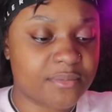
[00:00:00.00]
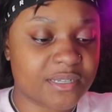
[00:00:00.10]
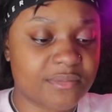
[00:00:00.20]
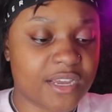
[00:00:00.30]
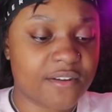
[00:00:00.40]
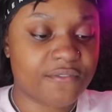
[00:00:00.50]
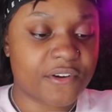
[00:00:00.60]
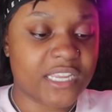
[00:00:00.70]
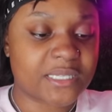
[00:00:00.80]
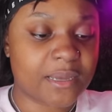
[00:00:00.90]
brings me
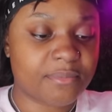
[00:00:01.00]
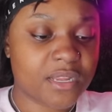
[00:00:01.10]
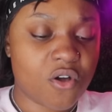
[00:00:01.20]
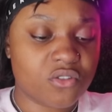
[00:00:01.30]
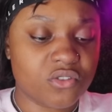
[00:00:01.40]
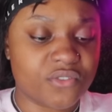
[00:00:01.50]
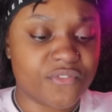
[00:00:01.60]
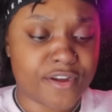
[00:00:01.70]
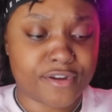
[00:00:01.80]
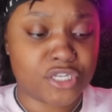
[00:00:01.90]
comfort except for all those
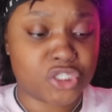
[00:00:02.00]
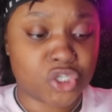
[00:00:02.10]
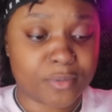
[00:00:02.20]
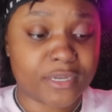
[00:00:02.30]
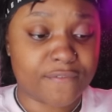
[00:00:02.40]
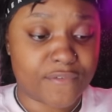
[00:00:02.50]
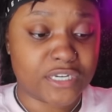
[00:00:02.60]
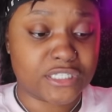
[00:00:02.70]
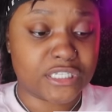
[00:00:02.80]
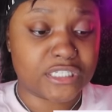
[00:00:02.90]
very disturbing
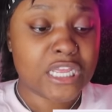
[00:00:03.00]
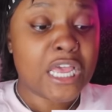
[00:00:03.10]
confessions.